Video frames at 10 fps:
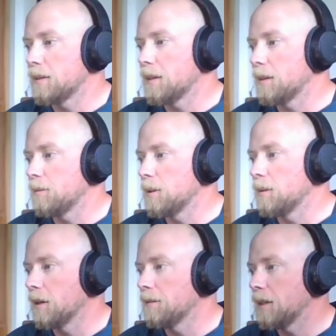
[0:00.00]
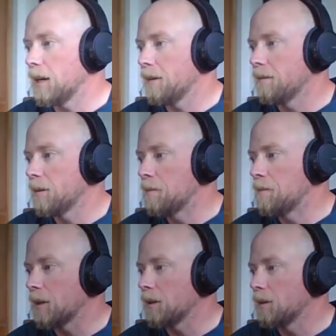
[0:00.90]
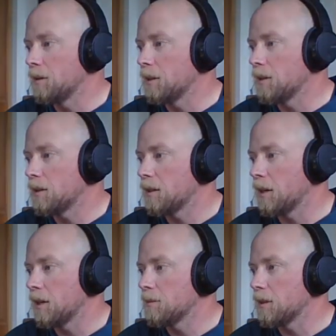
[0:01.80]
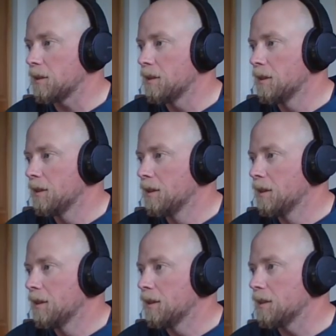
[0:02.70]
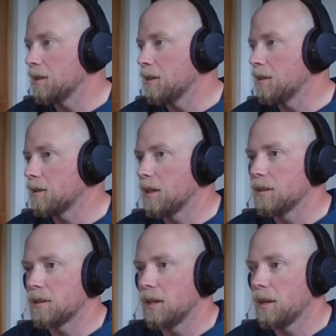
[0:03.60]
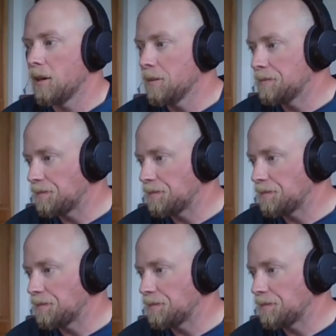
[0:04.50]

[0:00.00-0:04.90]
Uh, we would love to have them. All in these times, uh, it's all kind of scary.